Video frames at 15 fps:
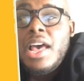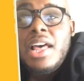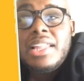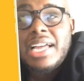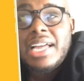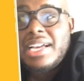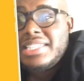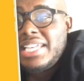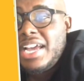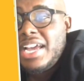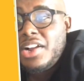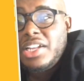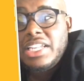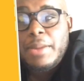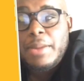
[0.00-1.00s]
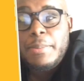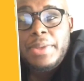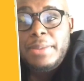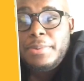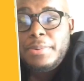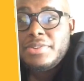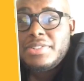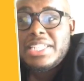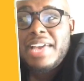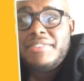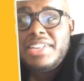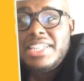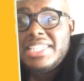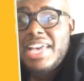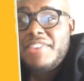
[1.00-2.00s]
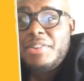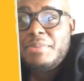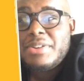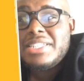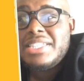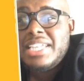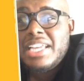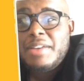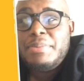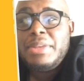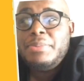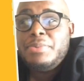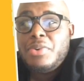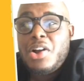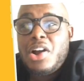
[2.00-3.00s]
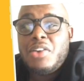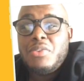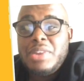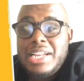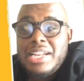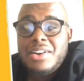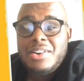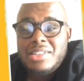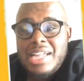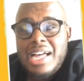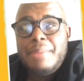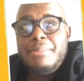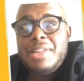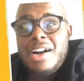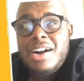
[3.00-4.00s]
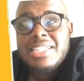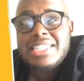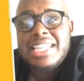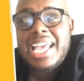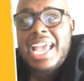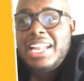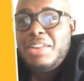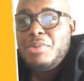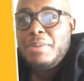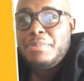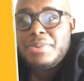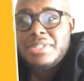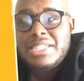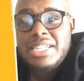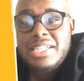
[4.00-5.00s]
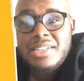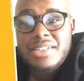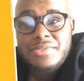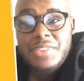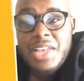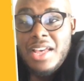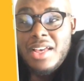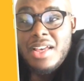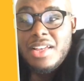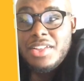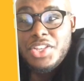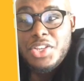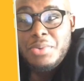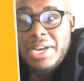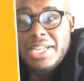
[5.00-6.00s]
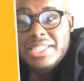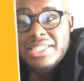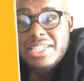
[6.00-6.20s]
Like I said earlier, 77% of people are reading online blogs, and 81% of U.S.